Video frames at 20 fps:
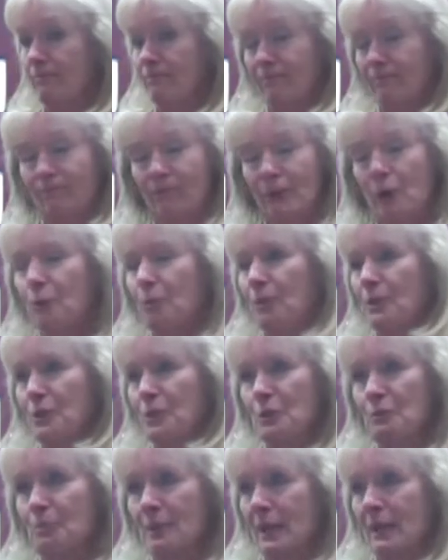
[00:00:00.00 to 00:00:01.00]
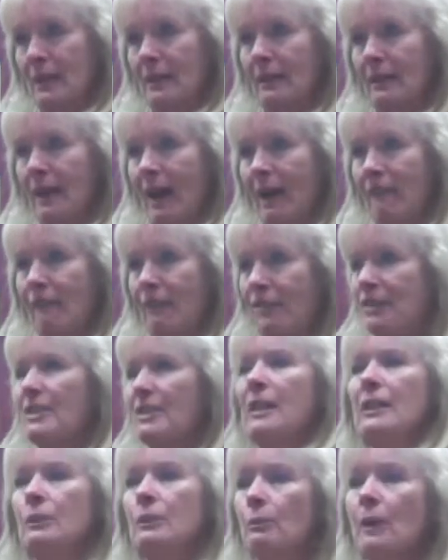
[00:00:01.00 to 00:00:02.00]
my own personal opinion, I've
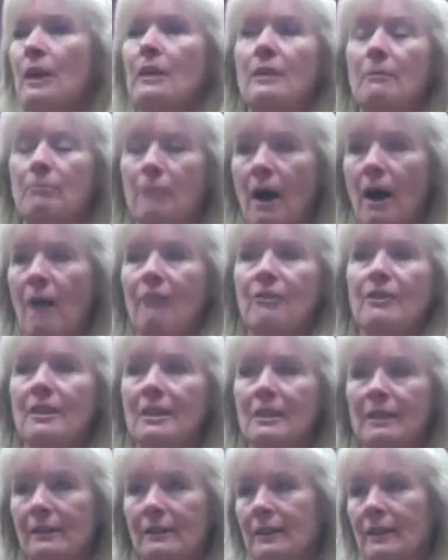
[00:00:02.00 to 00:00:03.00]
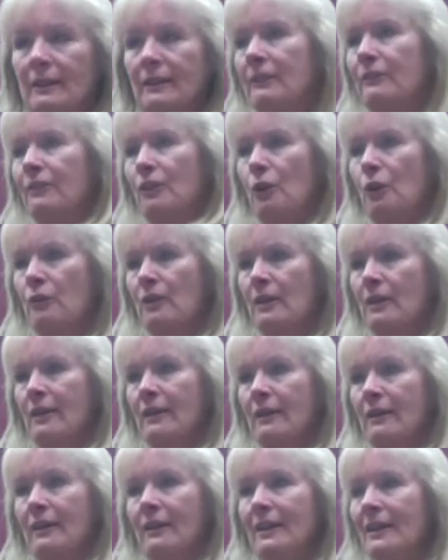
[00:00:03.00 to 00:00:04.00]
seen the way, the poverty that they live in over there.